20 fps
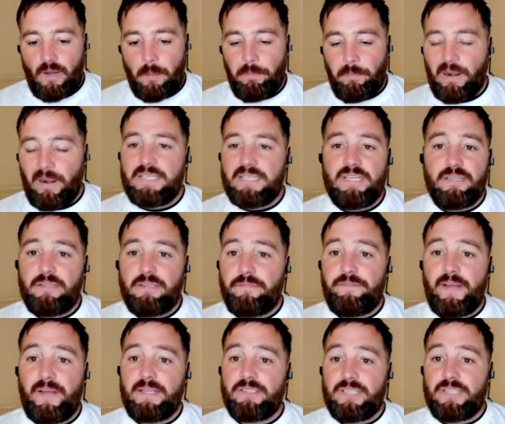Plays in
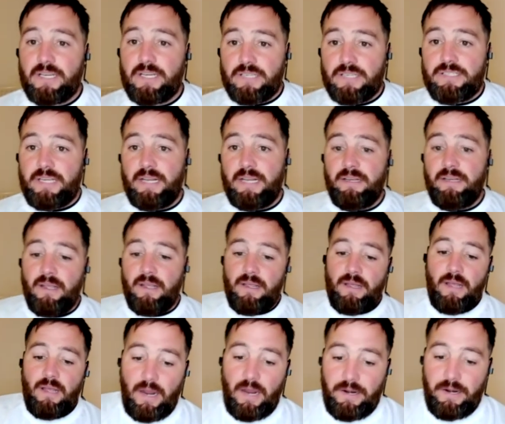defence, as I said,
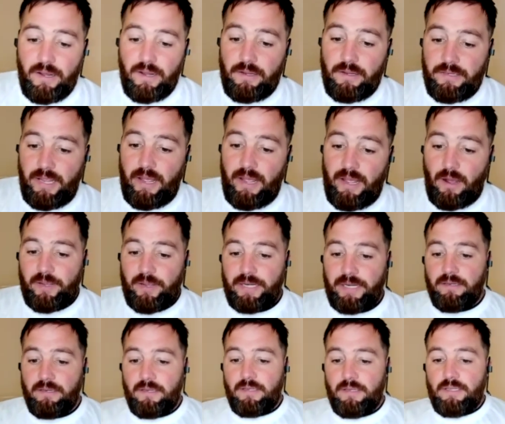and
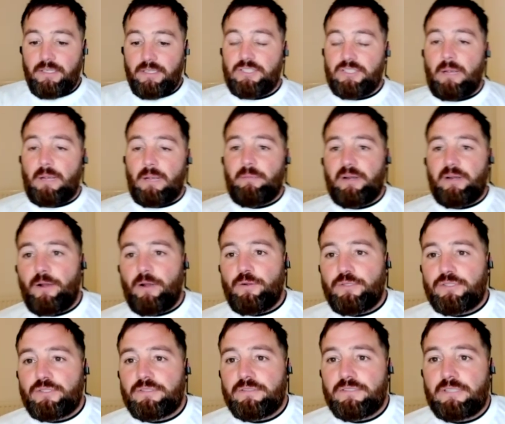some of
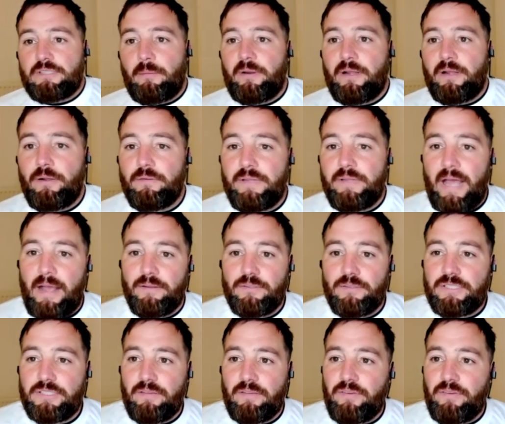that
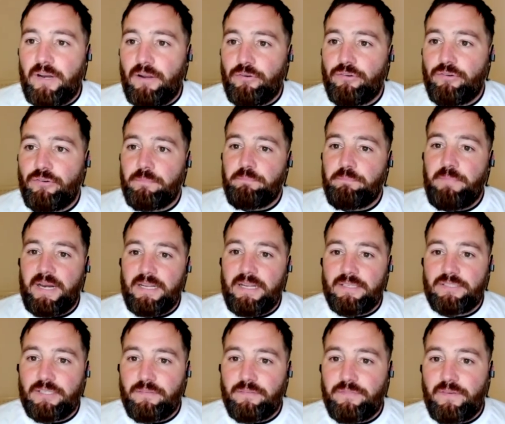700
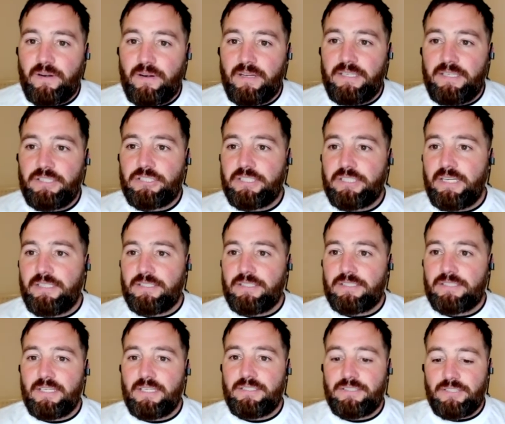minutes of clean sheets
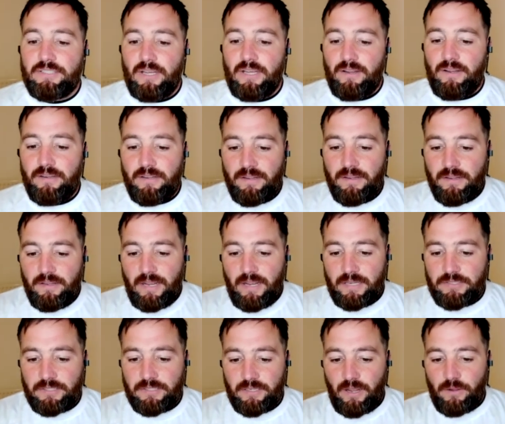has
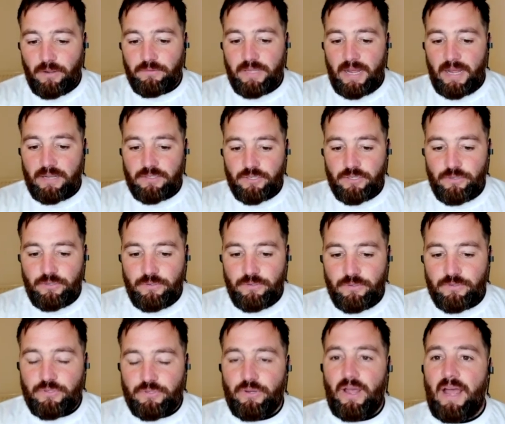to go down to
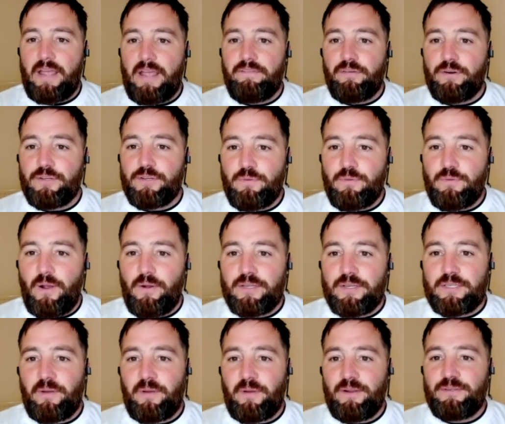Ava as well, I
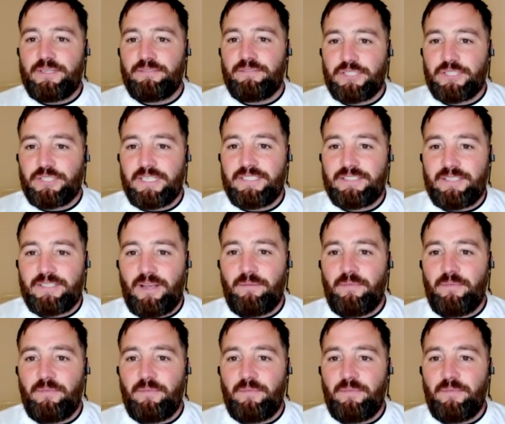suppose, if she's